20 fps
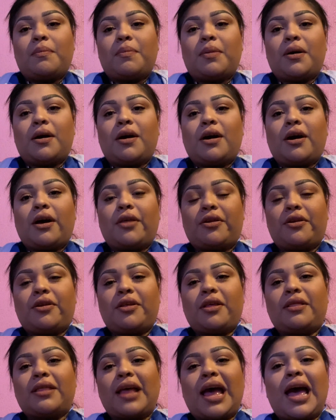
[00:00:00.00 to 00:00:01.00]
But other
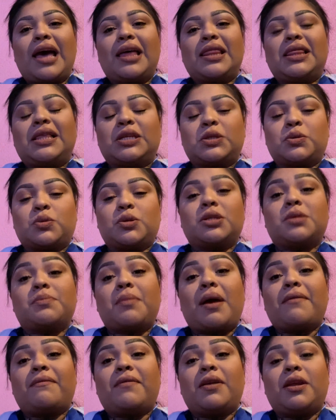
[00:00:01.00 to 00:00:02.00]
than that, this was
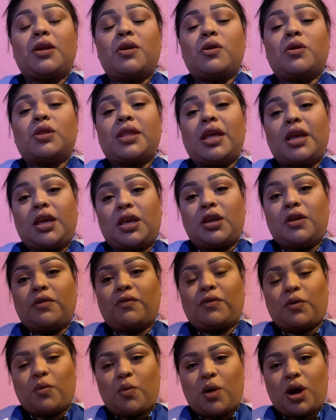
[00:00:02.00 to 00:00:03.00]
my video. Thank you
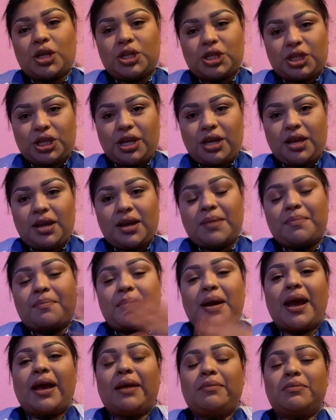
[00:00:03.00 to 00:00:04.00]
for watching.
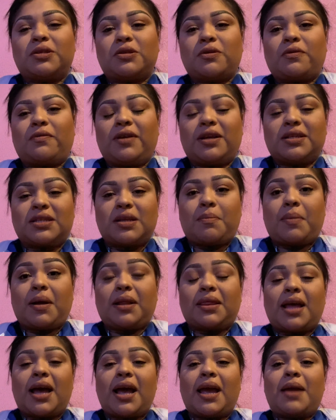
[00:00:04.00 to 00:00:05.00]
I am Sofia
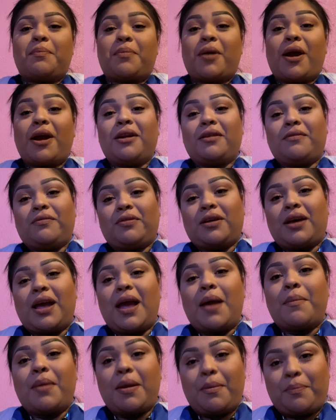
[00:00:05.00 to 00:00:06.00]
Zapata. I am part of the
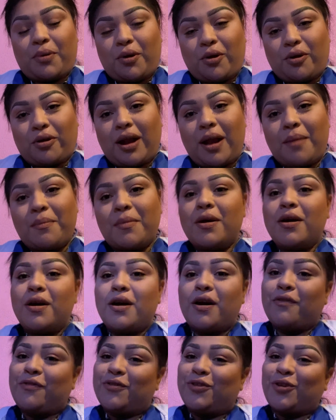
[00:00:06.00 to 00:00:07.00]
MA program
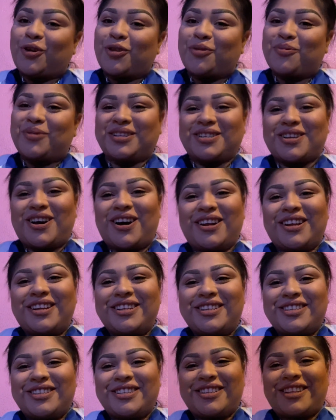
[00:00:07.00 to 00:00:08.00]
of Northwest
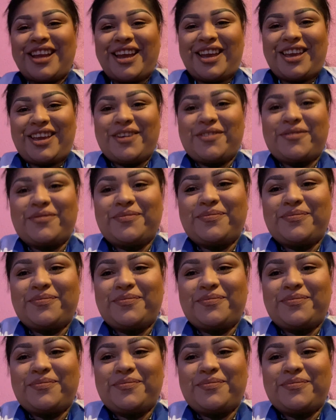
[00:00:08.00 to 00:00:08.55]
College. Thank you.